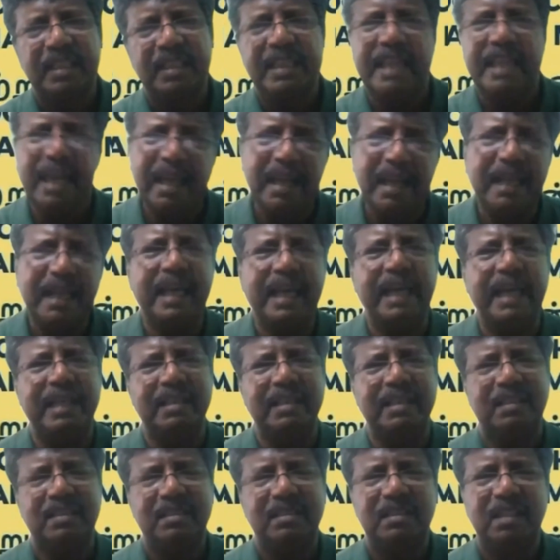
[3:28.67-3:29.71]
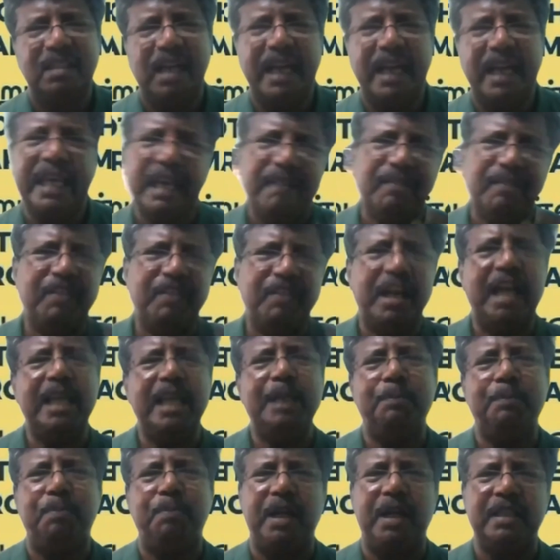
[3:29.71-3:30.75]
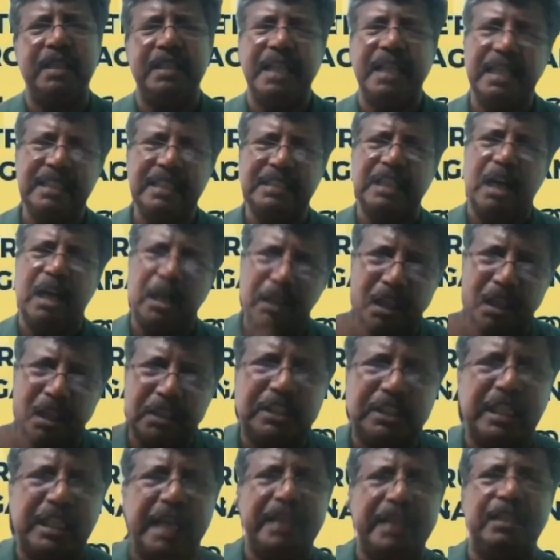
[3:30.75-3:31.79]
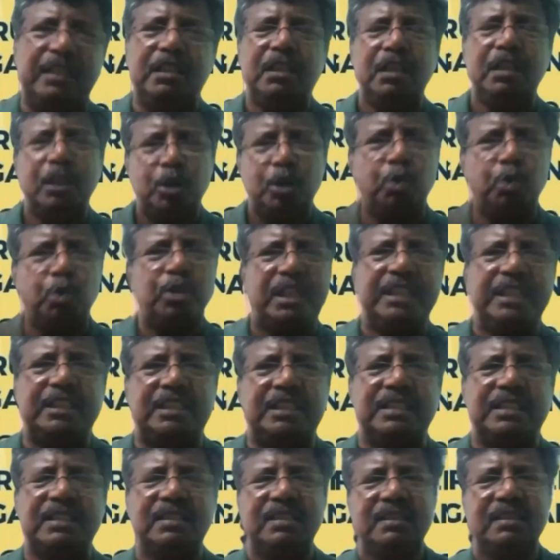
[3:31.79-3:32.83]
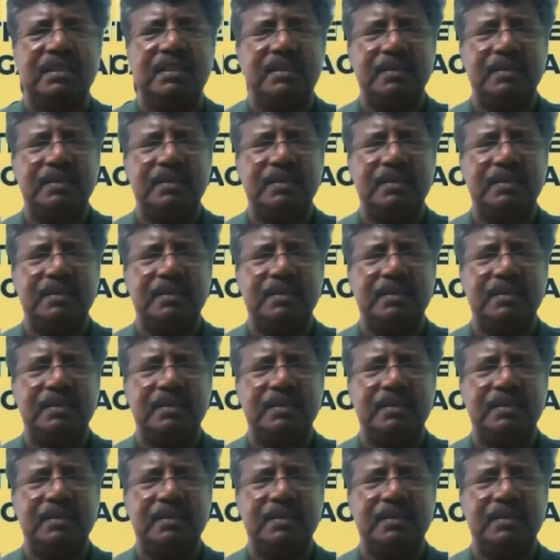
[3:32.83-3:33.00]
Here again, I have a valid point. There is other side to this.